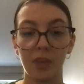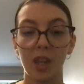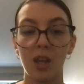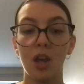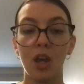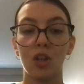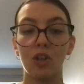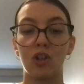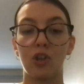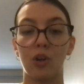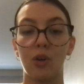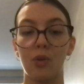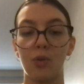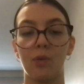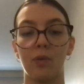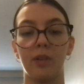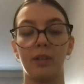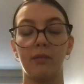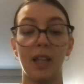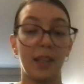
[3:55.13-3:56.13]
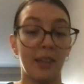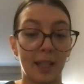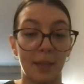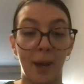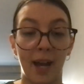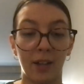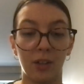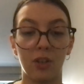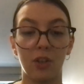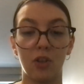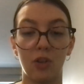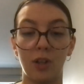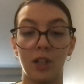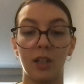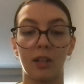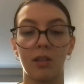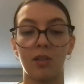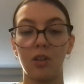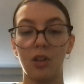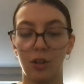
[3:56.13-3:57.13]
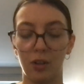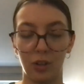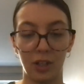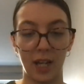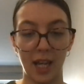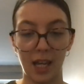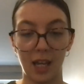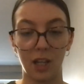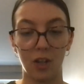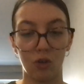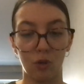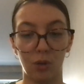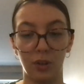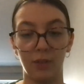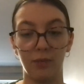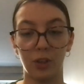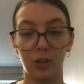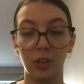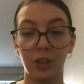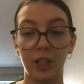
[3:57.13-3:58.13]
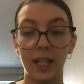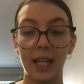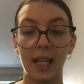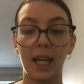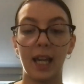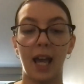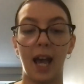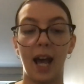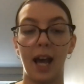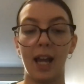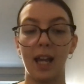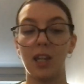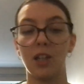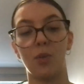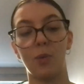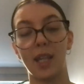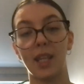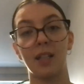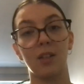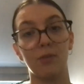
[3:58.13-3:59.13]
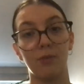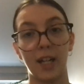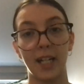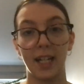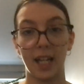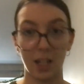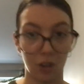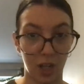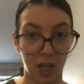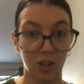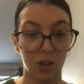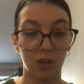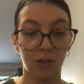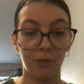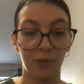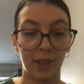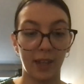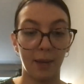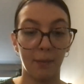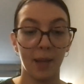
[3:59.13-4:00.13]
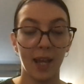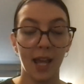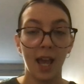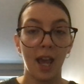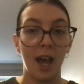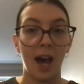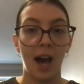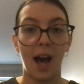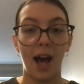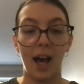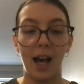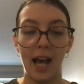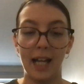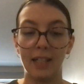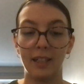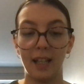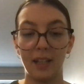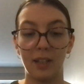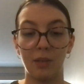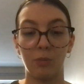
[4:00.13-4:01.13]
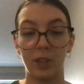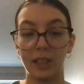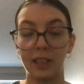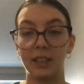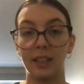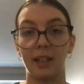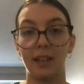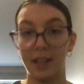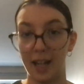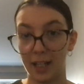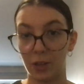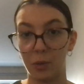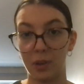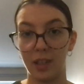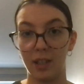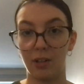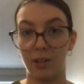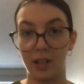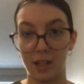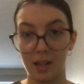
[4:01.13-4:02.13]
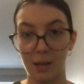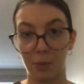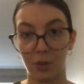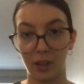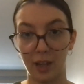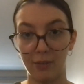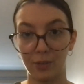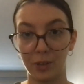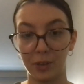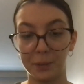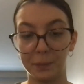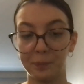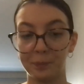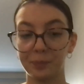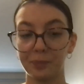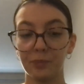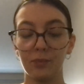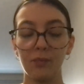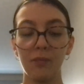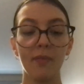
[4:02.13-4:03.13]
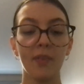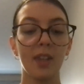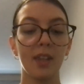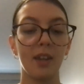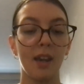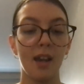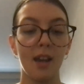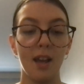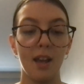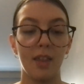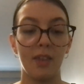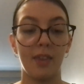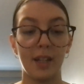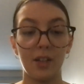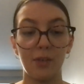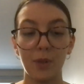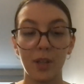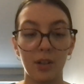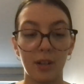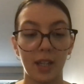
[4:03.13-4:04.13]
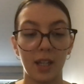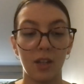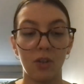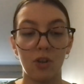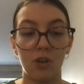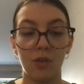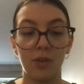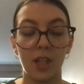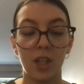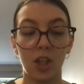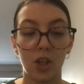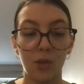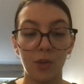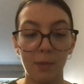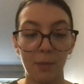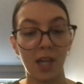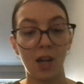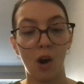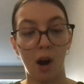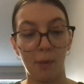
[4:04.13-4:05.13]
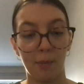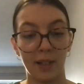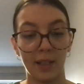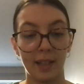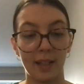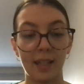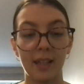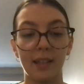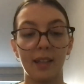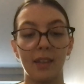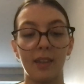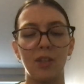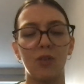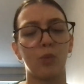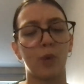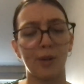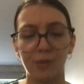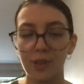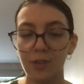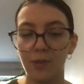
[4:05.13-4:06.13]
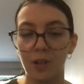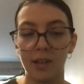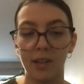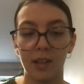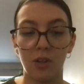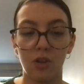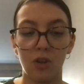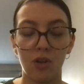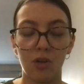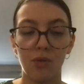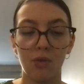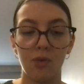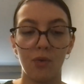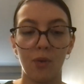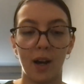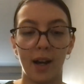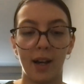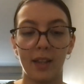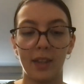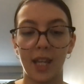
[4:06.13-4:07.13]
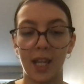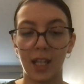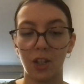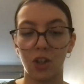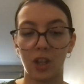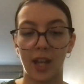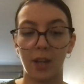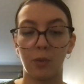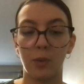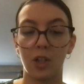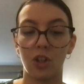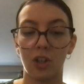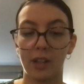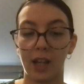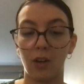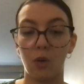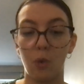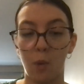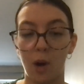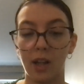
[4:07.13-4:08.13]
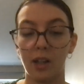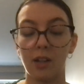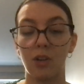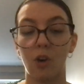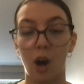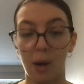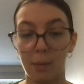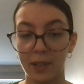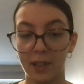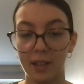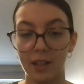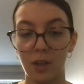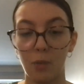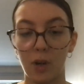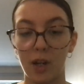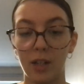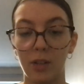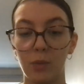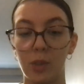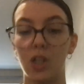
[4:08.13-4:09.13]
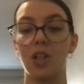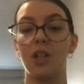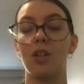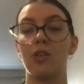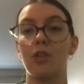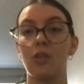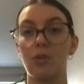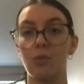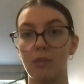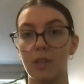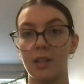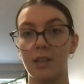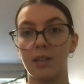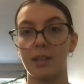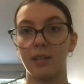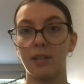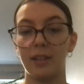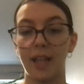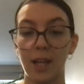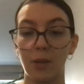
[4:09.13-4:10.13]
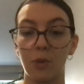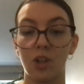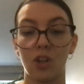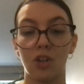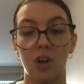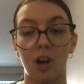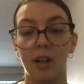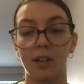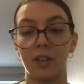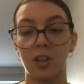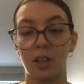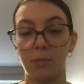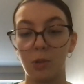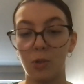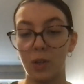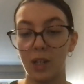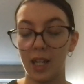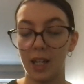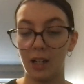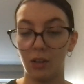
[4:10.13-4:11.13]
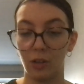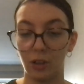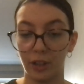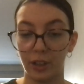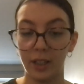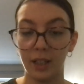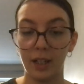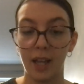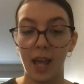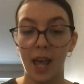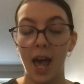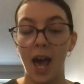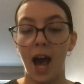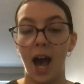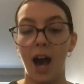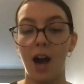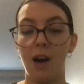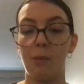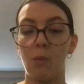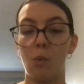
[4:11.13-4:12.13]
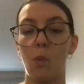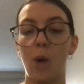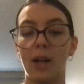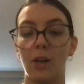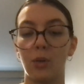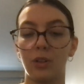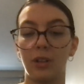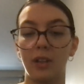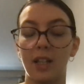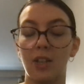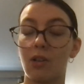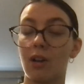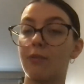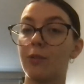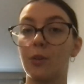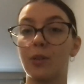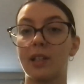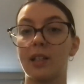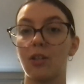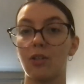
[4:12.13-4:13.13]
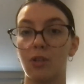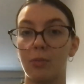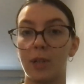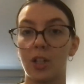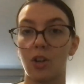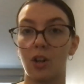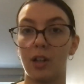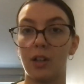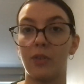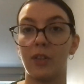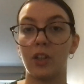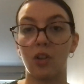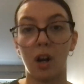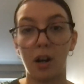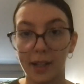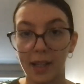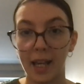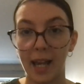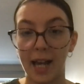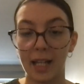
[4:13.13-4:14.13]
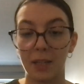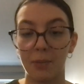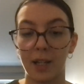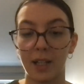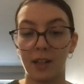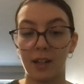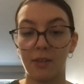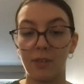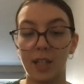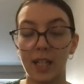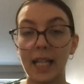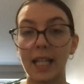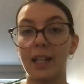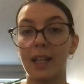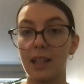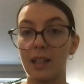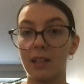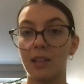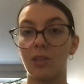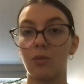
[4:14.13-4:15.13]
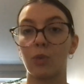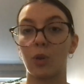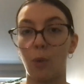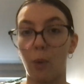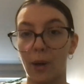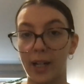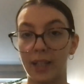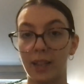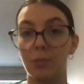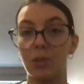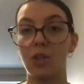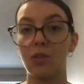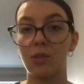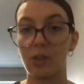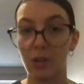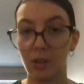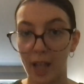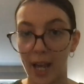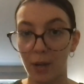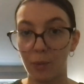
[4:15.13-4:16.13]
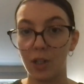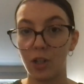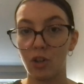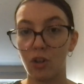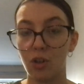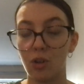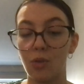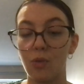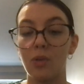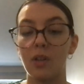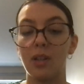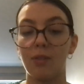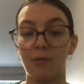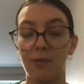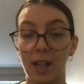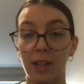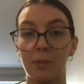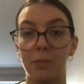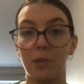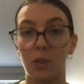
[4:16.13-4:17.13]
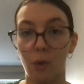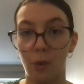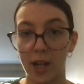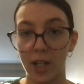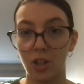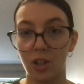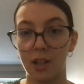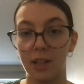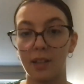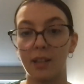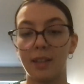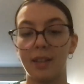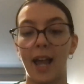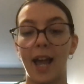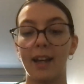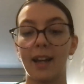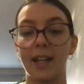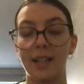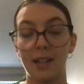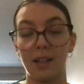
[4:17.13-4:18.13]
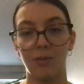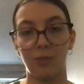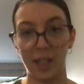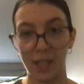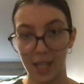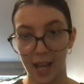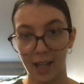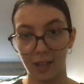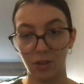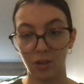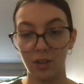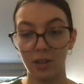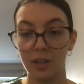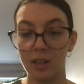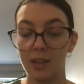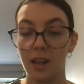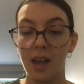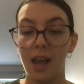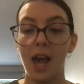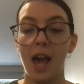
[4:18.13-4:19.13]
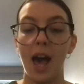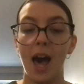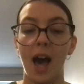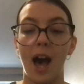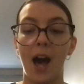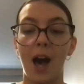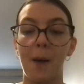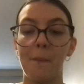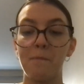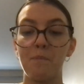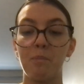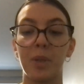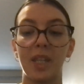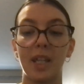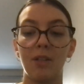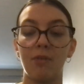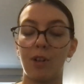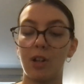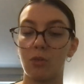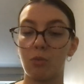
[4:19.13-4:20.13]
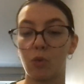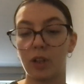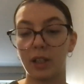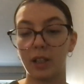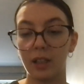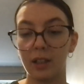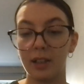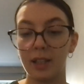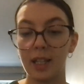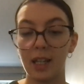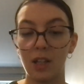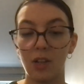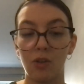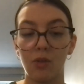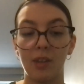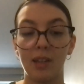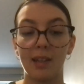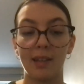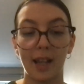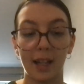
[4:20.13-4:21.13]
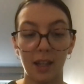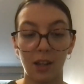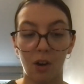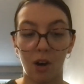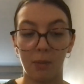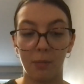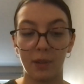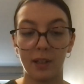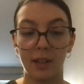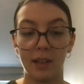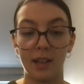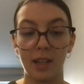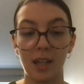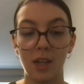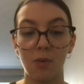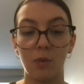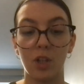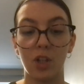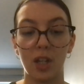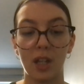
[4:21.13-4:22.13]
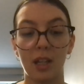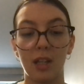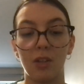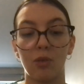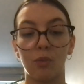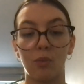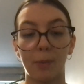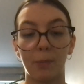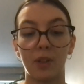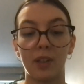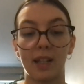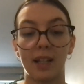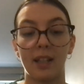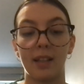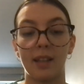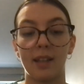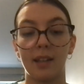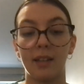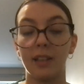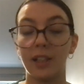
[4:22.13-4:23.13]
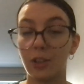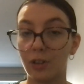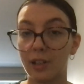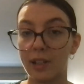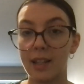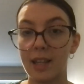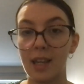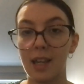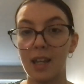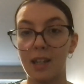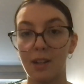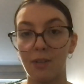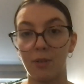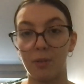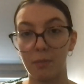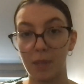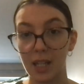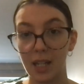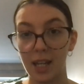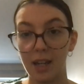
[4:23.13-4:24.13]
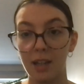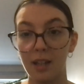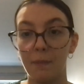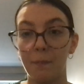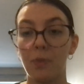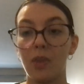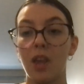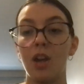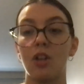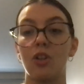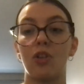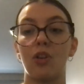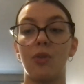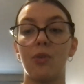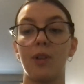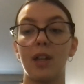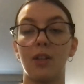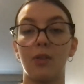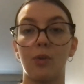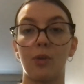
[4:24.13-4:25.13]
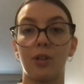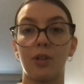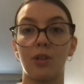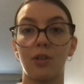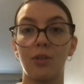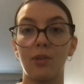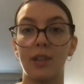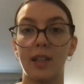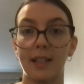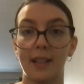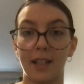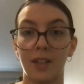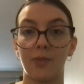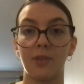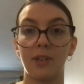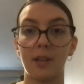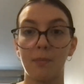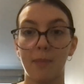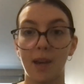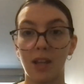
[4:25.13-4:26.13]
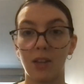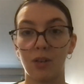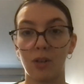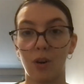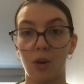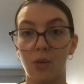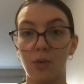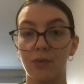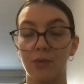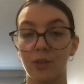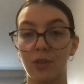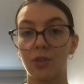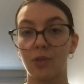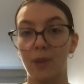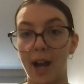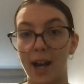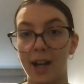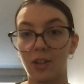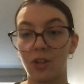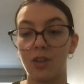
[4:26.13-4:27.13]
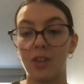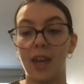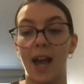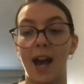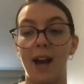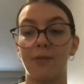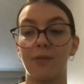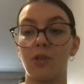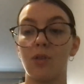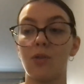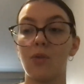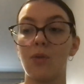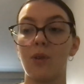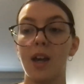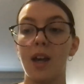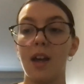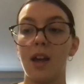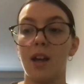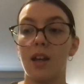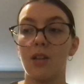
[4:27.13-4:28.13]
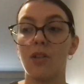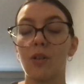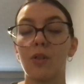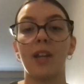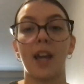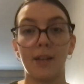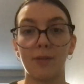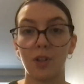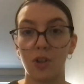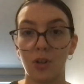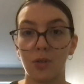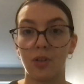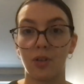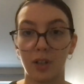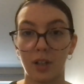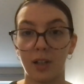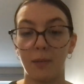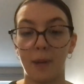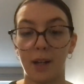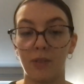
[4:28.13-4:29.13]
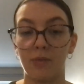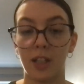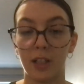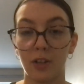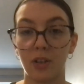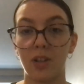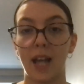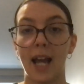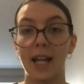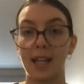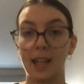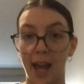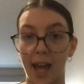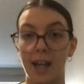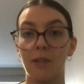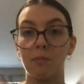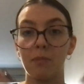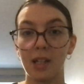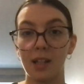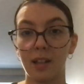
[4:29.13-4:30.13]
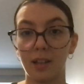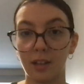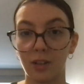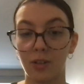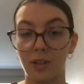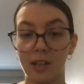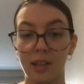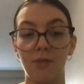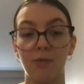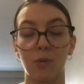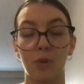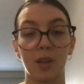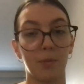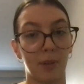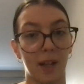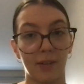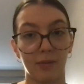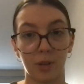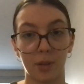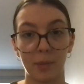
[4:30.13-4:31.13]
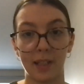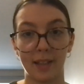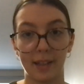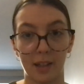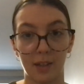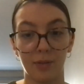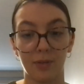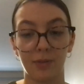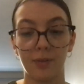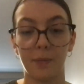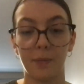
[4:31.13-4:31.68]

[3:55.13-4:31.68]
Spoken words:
So in this manner, the students, they're taking control of their learning in a way that's fun and educational for them and allows them really to connect with it on a deeper level. Then if we look into the QEP competencies, this roughly falls into the English language cycle 1, competency 1, which uses language and talk to communicate and learn. While it's not focusing so much on the talking aspect of it, it is requiring them to use their language to develop the questions and identify the answers. But then it falls more clearly into the second competency, which represents literacy in different media. So in order to successfully make the code for Scratch, they have to show a certain amount of understanding and media literacy for the platform itself.